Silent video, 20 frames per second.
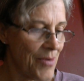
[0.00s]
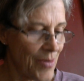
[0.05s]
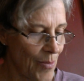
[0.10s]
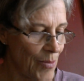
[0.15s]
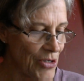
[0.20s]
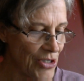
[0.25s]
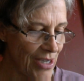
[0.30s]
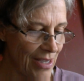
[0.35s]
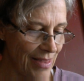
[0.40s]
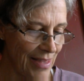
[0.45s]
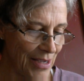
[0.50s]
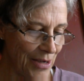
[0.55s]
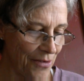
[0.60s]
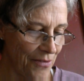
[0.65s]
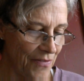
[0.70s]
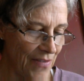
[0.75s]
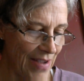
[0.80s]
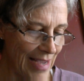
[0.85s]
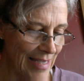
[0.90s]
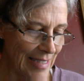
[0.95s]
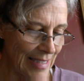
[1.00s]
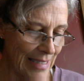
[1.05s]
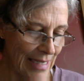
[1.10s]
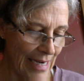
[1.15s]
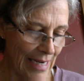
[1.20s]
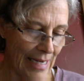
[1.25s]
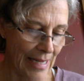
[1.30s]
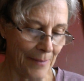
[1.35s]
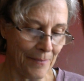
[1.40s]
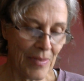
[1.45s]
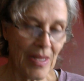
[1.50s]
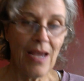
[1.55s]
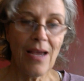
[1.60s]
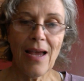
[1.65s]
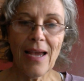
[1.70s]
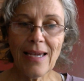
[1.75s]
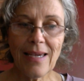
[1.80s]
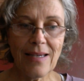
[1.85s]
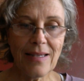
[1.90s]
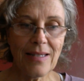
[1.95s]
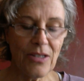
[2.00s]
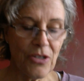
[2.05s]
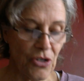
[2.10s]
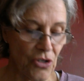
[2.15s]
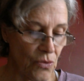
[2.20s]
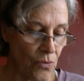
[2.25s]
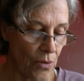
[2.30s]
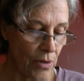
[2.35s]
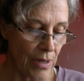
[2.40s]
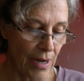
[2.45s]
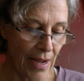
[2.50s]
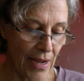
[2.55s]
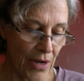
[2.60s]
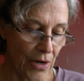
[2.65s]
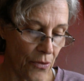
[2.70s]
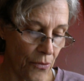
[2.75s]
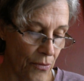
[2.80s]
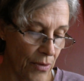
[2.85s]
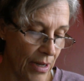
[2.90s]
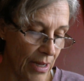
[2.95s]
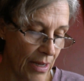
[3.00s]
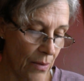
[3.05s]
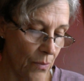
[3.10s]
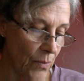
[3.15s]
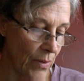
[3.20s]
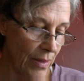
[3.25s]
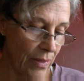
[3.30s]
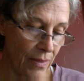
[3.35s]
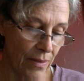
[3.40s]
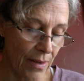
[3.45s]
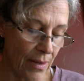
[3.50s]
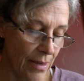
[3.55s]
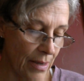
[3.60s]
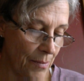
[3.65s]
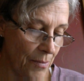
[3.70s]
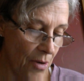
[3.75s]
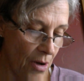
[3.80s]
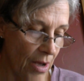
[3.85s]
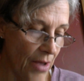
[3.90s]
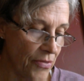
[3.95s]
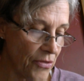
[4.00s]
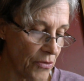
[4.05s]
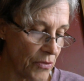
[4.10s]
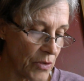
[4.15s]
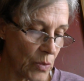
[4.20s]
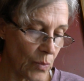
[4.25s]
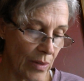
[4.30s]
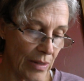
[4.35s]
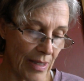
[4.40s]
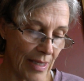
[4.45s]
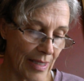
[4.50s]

which I think are fascinating. I guess in short, I agree with the authors when